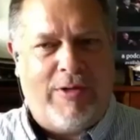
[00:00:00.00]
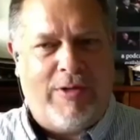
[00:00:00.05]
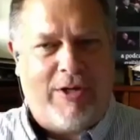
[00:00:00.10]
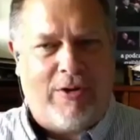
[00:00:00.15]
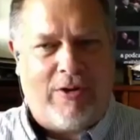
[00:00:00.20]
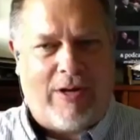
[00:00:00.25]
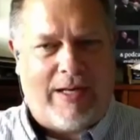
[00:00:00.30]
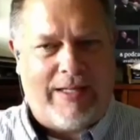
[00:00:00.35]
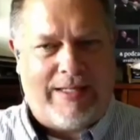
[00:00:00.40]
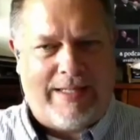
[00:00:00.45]

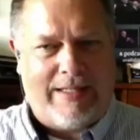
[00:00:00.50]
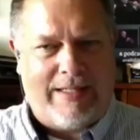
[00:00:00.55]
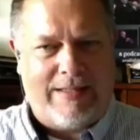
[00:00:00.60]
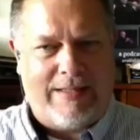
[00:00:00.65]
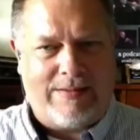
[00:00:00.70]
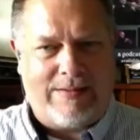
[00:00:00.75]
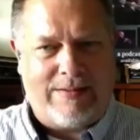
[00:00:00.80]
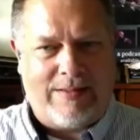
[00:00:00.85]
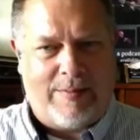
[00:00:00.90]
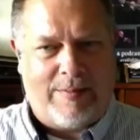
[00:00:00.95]
your
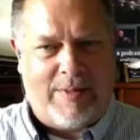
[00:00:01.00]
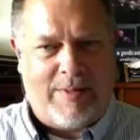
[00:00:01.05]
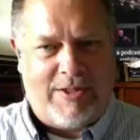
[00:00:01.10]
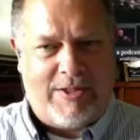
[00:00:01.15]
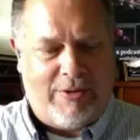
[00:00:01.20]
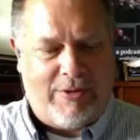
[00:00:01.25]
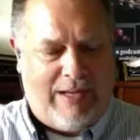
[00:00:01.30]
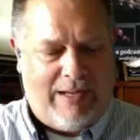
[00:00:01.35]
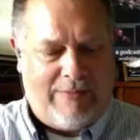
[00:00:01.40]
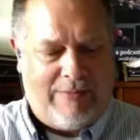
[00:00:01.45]
ideas? I mean, do
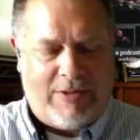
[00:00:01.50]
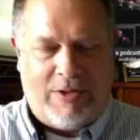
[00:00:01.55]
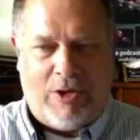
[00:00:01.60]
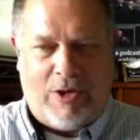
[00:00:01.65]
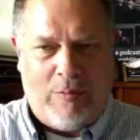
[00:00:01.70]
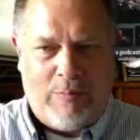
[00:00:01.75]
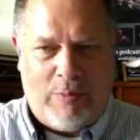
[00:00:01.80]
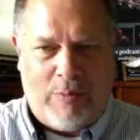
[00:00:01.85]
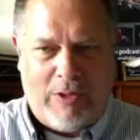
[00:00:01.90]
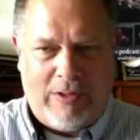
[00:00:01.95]
you have a
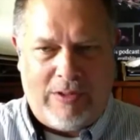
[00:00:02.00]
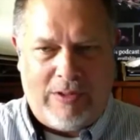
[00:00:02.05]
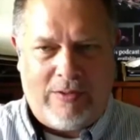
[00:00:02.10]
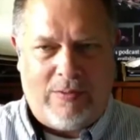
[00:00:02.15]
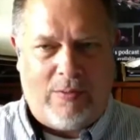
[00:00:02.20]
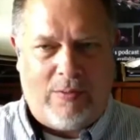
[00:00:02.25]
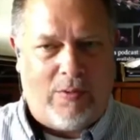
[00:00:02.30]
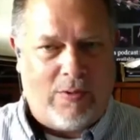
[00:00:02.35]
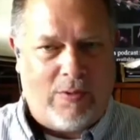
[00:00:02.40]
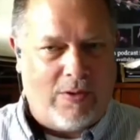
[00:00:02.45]
notebook
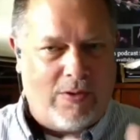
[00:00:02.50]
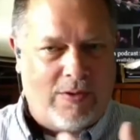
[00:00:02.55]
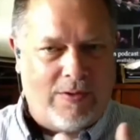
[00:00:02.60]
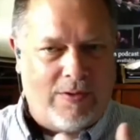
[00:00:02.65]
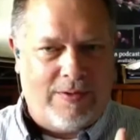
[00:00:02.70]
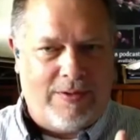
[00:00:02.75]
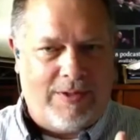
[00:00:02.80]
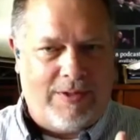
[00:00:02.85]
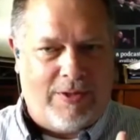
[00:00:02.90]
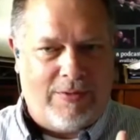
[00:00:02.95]
or
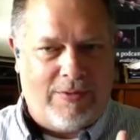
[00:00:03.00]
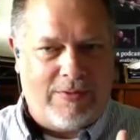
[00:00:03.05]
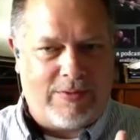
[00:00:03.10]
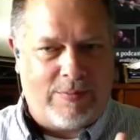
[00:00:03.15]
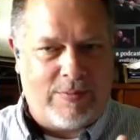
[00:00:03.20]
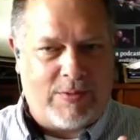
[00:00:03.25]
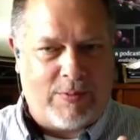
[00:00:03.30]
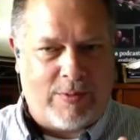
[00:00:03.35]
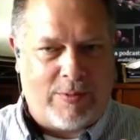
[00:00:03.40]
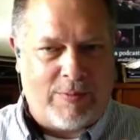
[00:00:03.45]
some
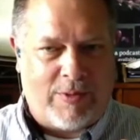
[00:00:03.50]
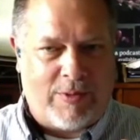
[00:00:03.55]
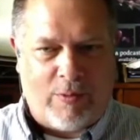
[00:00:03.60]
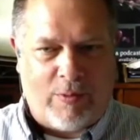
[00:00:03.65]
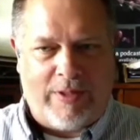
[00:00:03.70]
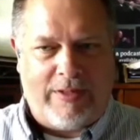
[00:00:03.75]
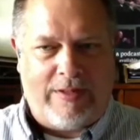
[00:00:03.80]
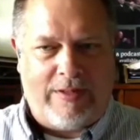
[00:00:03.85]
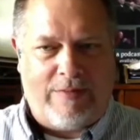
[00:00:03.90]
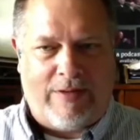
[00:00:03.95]
sort of
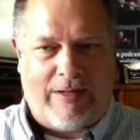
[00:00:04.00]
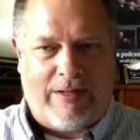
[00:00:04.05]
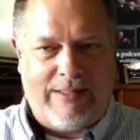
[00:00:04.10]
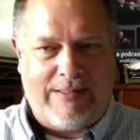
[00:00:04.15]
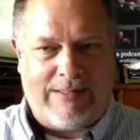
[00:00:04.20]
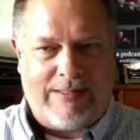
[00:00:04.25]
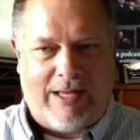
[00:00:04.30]
recording device?